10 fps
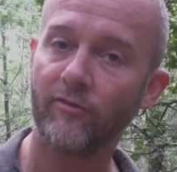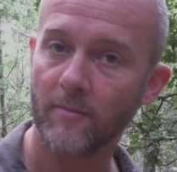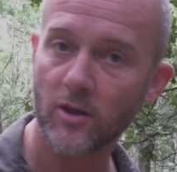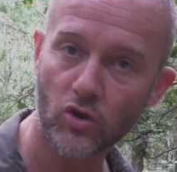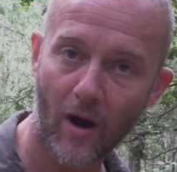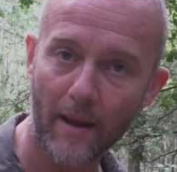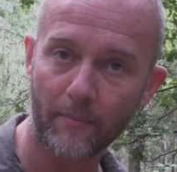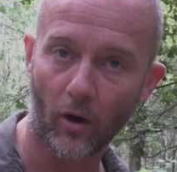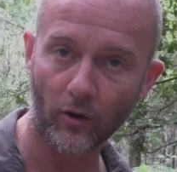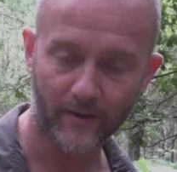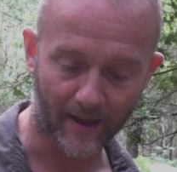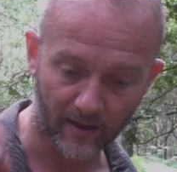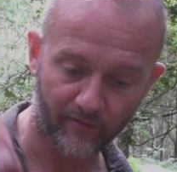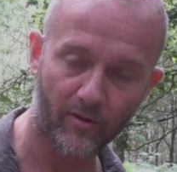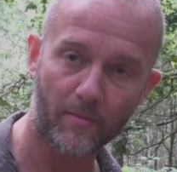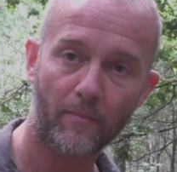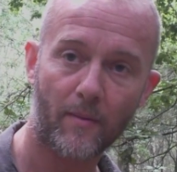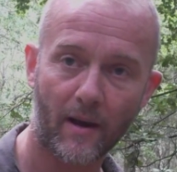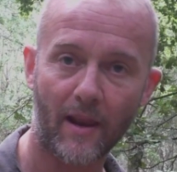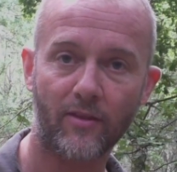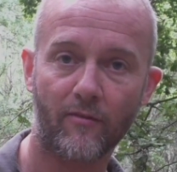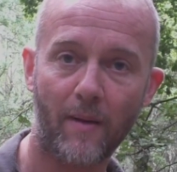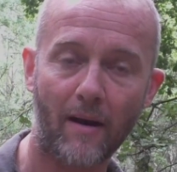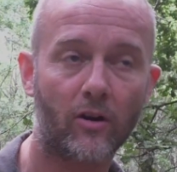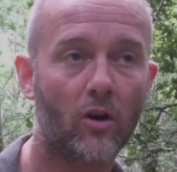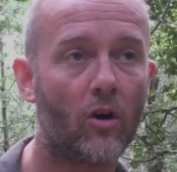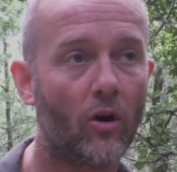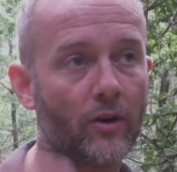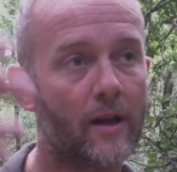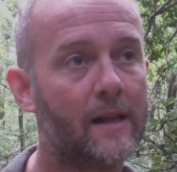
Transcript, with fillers: from a tripod dangling from a length of paracord